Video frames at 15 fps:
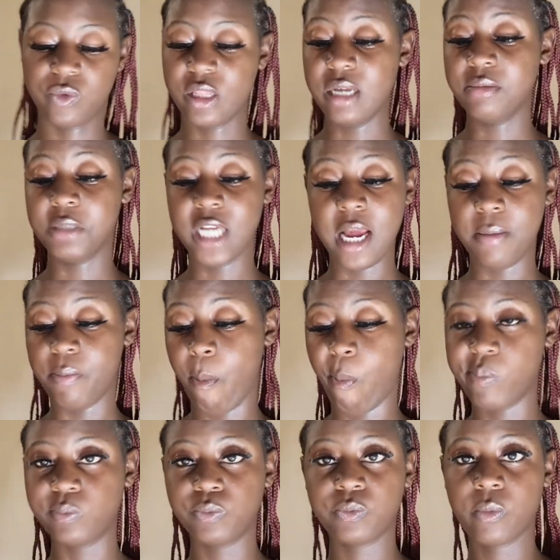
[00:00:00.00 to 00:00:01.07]
That time,
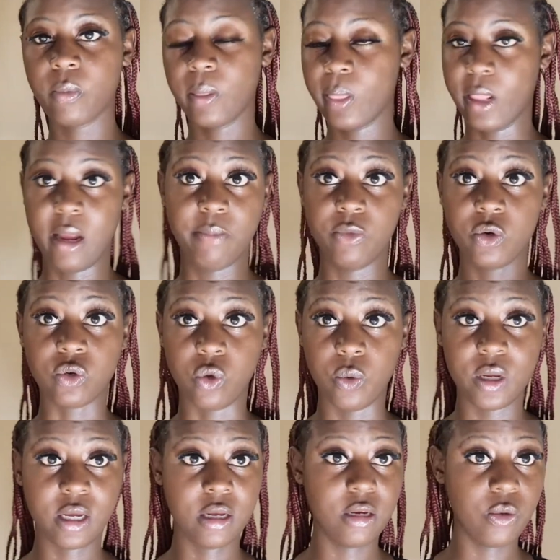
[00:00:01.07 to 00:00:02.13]
I'm not
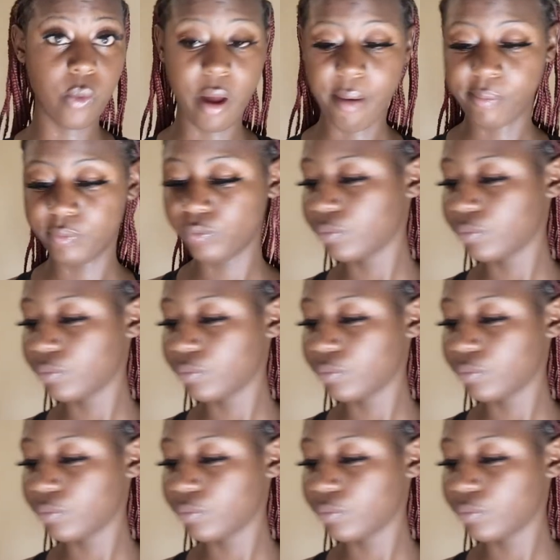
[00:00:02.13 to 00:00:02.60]
going anywhere.